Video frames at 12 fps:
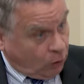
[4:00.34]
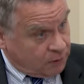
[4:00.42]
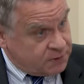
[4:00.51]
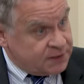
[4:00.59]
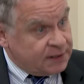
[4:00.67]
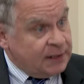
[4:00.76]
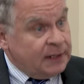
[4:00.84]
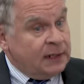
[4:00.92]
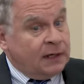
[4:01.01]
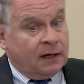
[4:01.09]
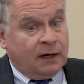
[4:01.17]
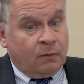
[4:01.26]
worse.
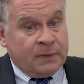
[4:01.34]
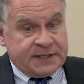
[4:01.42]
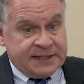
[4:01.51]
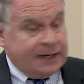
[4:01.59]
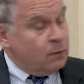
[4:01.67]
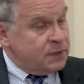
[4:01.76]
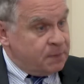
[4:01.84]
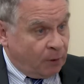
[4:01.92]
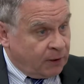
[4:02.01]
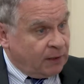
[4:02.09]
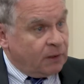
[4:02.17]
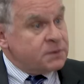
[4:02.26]
Uh, we see it with
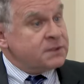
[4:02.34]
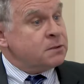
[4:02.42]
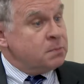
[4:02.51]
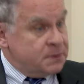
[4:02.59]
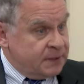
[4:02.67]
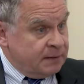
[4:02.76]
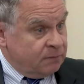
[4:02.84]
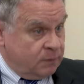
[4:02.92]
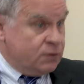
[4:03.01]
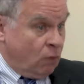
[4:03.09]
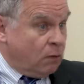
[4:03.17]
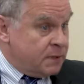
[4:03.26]
tuberculosis. We see
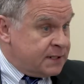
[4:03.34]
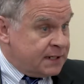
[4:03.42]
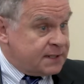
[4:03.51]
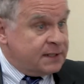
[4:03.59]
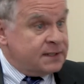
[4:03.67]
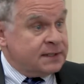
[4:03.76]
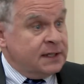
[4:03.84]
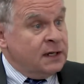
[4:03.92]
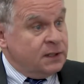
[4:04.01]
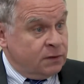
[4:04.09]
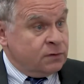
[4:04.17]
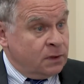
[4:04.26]
with drug resistance
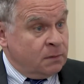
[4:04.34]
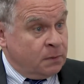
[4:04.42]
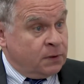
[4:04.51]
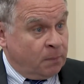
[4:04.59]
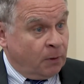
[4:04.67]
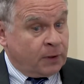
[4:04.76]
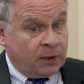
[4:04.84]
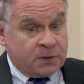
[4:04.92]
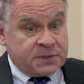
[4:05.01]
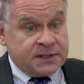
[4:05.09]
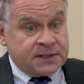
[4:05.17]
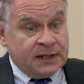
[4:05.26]
to
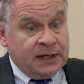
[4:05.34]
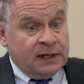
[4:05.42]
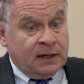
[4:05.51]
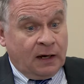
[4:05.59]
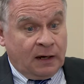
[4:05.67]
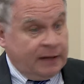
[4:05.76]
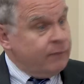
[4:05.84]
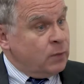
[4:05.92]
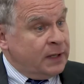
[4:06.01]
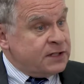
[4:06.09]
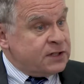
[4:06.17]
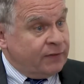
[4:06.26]
tuberculosis. Uh, even
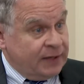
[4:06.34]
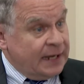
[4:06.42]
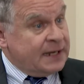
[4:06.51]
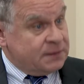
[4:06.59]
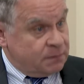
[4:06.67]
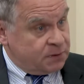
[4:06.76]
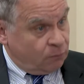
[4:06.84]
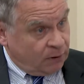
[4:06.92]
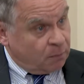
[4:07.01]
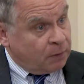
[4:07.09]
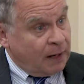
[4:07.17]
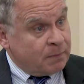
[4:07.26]
with HIV/AIDS, it was a
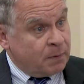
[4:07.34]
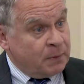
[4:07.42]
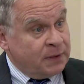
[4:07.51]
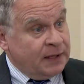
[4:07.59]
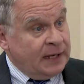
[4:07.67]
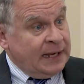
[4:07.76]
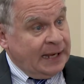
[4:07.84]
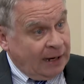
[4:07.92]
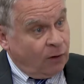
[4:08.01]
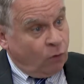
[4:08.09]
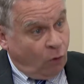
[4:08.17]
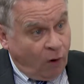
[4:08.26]
real problem with
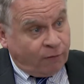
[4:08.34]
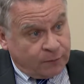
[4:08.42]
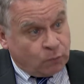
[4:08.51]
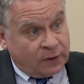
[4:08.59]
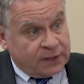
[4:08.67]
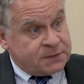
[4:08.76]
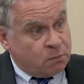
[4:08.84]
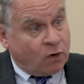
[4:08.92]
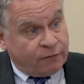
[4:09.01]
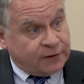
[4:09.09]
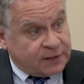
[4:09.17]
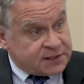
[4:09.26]
how often will this
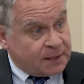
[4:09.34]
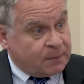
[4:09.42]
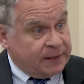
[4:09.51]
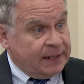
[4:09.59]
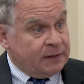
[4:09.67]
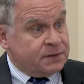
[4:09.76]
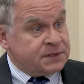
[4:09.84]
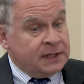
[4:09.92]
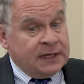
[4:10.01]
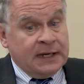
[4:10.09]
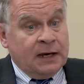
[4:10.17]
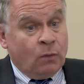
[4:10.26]
morph into something else.
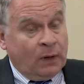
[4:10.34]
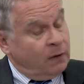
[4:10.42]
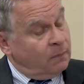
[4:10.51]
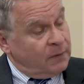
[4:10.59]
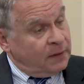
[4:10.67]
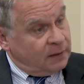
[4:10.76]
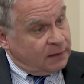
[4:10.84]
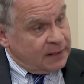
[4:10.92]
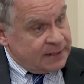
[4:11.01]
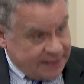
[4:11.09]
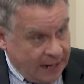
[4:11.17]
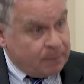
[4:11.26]
Well,
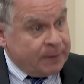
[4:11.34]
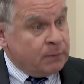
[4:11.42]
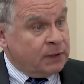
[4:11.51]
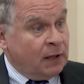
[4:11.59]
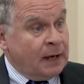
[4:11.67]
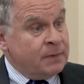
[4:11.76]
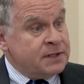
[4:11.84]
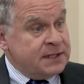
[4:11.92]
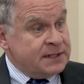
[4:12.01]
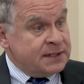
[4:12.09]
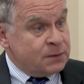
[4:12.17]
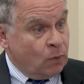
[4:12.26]
it's happening with Lyme
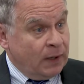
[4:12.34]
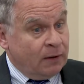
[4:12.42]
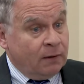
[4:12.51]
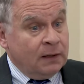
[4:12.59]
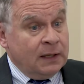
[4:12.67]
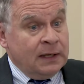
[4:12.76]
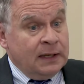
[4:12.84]
disease as well.